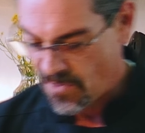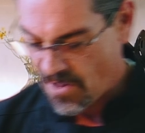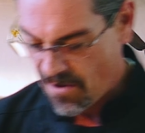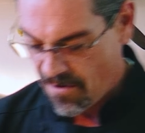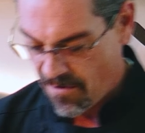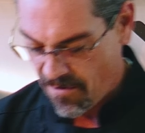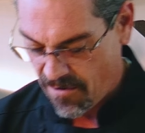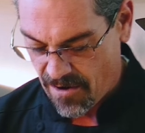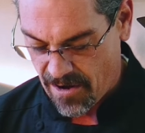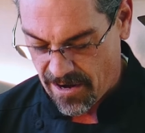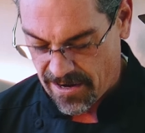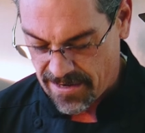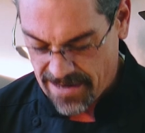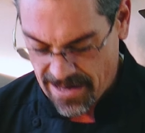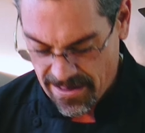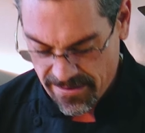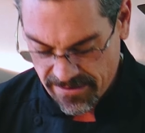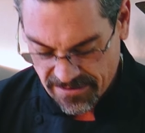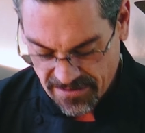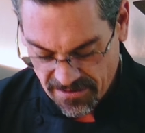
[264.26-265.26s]
All right,
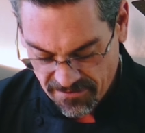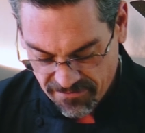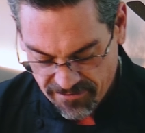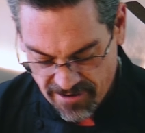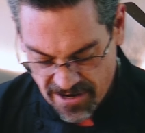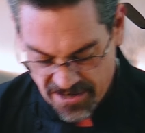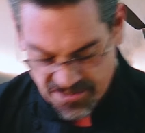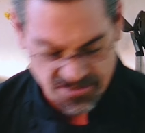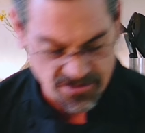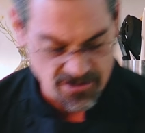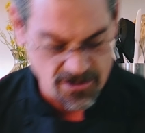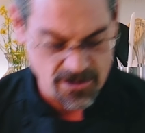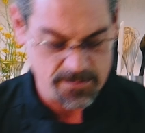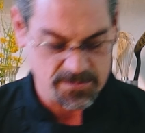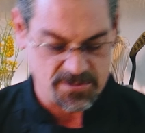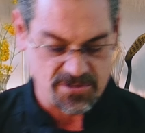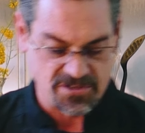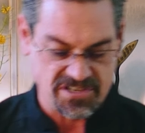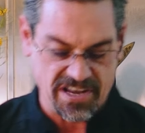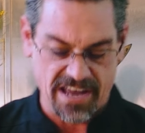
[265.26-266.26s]
now that the fresh
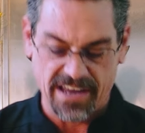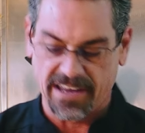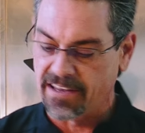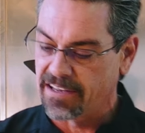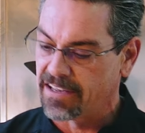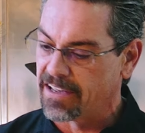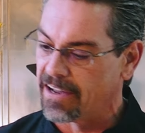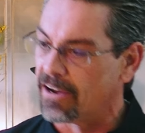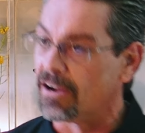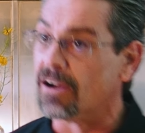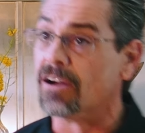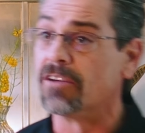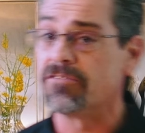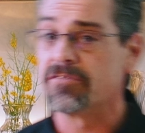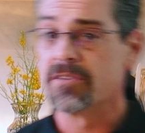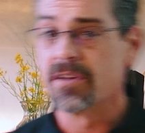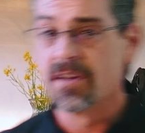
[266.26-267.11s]
herbs are taken care of,